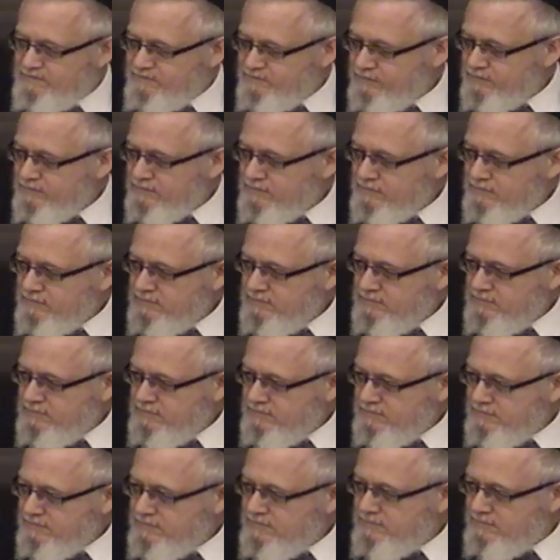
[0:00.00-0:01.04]

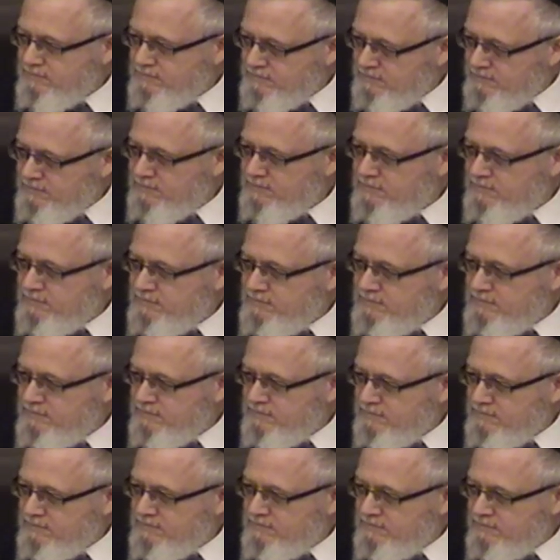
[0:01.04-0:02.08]
(no one is talking)